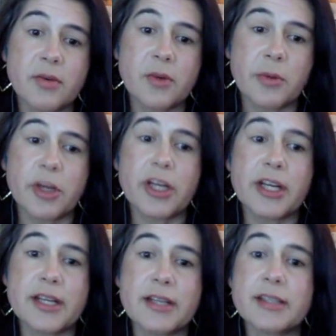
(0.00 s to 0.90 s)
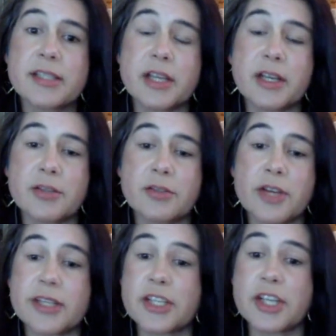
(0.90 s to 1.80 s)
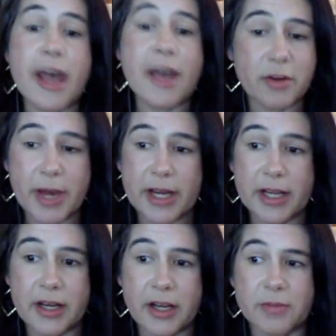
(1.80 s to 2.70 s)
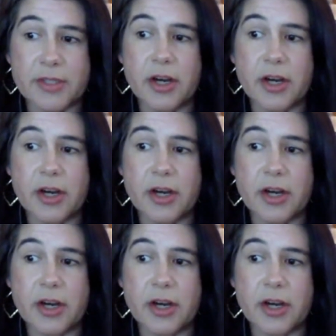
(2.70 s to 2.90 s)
we were going to need to transition everybody at home.